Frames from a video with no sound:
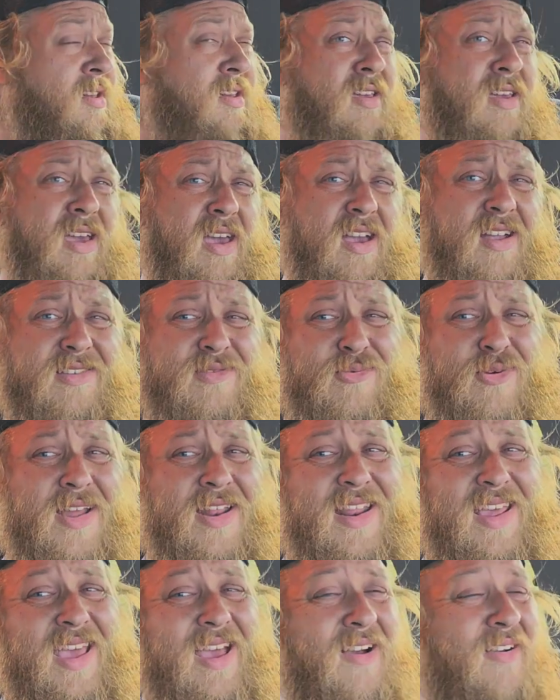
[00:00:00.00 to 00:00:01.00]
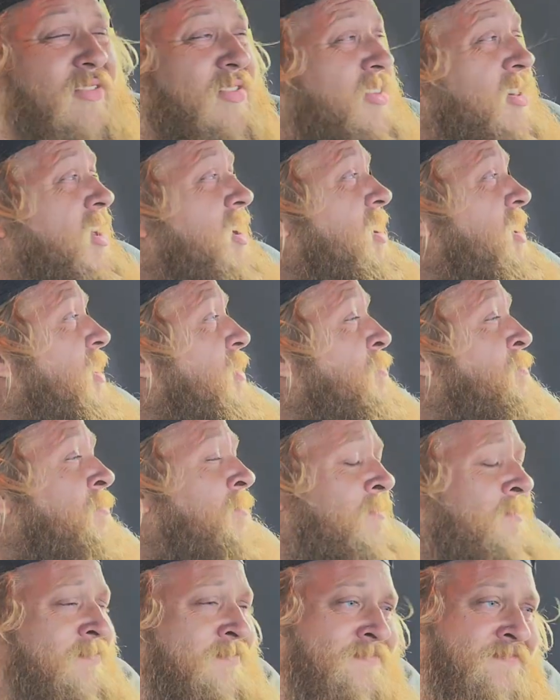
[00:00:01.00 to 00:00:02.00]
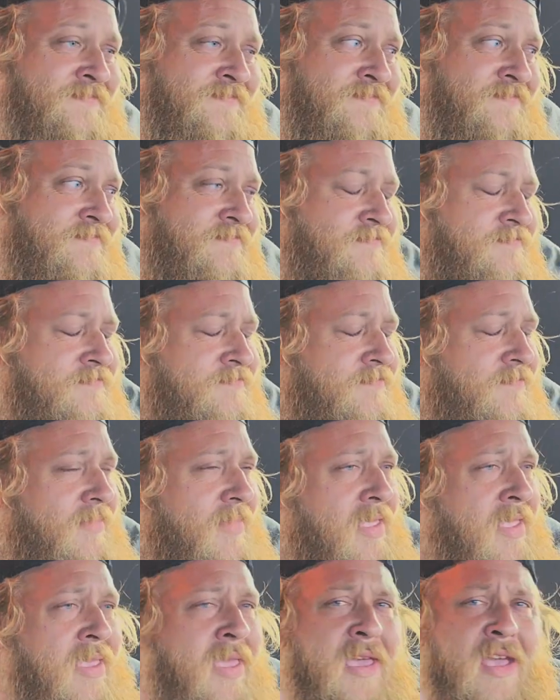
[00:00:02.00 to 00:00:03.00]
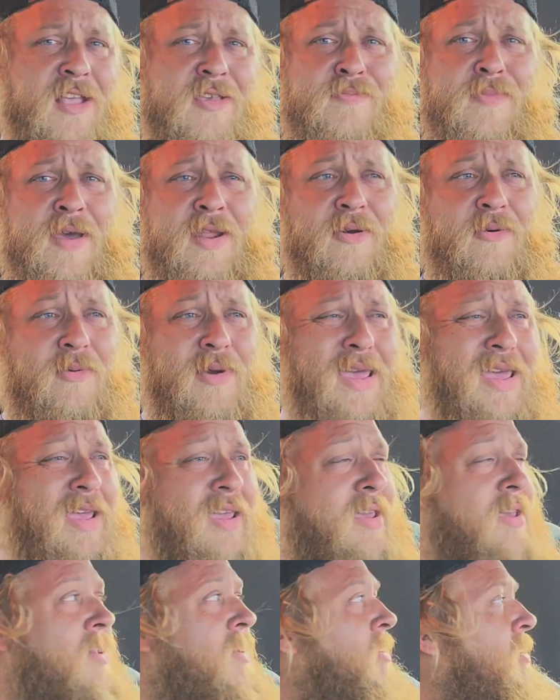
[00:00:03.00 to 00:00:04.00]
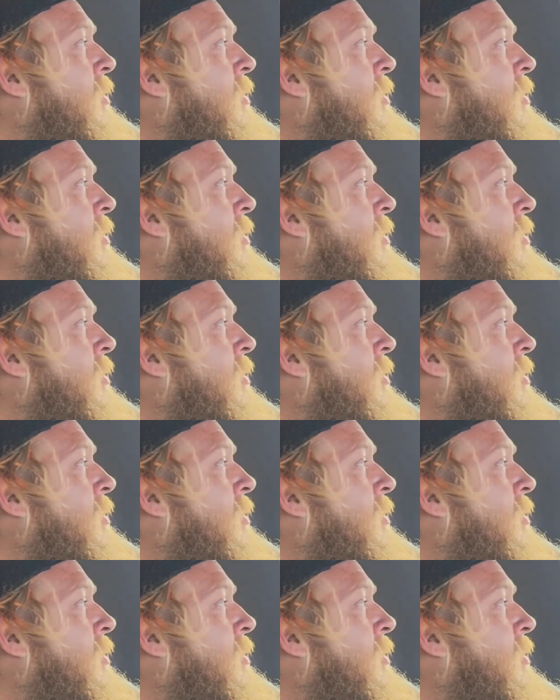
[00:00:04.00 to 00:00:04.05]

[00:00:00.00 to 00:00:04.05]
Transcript: it's windy outside. It's been a week.